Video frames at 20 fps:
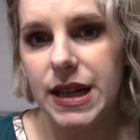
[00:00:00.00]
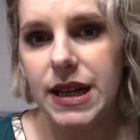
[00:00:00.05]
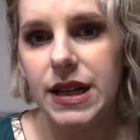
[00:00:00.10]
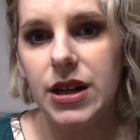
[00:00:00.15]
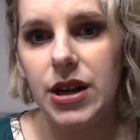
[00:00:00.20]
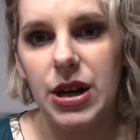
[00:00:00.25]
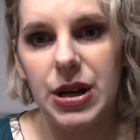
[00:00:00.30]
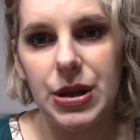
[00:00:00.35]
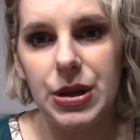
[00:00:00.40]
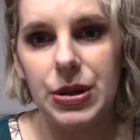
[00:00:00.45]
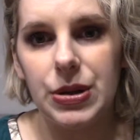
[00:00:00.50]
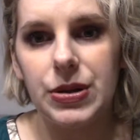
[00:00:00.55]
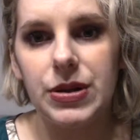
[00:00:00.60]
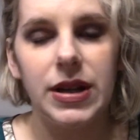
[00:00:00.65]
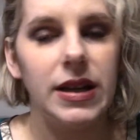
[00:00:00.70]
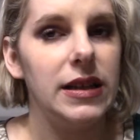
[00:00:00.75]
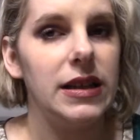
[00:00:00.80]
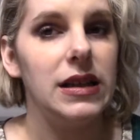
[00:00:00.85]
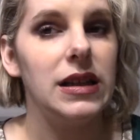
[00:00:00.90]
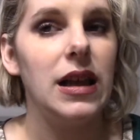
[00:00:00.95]
in other
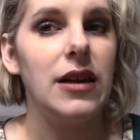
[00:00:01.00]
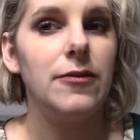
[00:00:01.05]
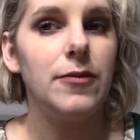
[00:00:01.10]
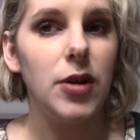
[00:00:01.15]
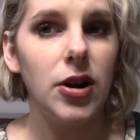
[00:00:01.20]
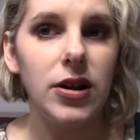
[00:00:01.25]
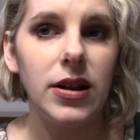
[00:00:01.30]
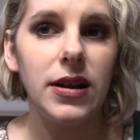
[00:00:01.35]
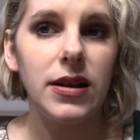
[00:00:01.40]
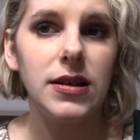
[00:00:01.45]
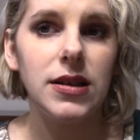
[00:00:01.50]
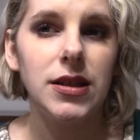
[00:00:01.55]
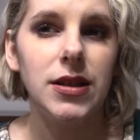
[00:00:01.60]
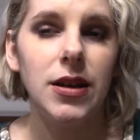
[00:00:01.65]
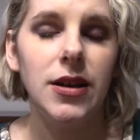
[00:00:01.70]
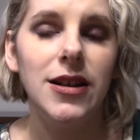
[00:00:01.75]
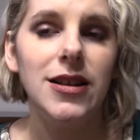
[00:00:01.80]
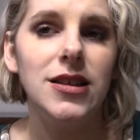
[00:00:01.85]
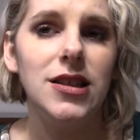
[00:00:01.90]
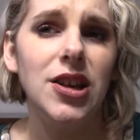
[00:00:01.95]
daily life products.
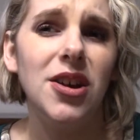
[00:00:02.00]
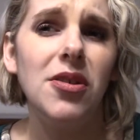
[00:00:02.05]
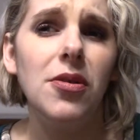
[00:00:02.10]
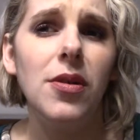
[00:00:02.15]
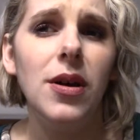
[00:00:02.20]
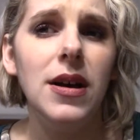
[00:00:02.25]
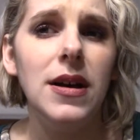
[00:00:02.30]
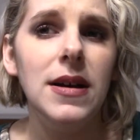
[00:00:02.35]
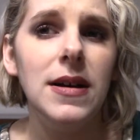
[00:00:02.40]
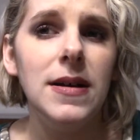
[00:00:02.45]
So